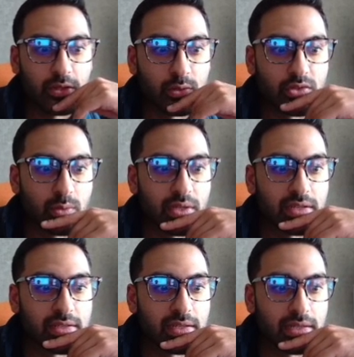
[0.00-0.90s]
also we can
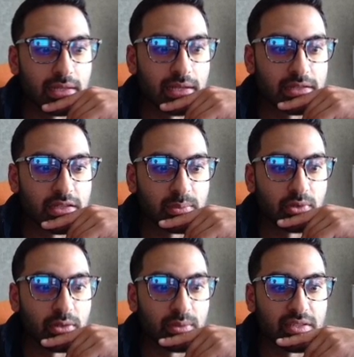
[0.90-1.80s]
see that the latest
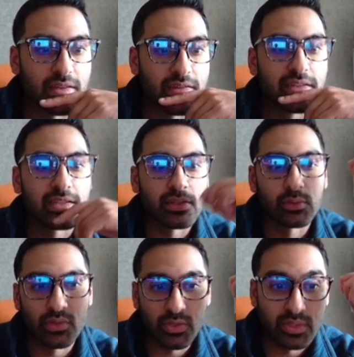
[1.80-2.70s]
point was detected
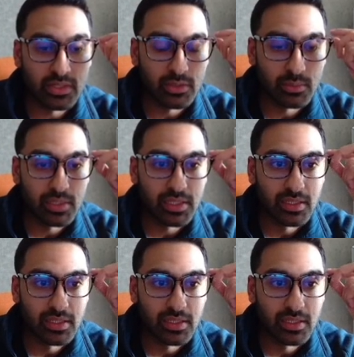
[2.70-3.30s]
also as an anomaly.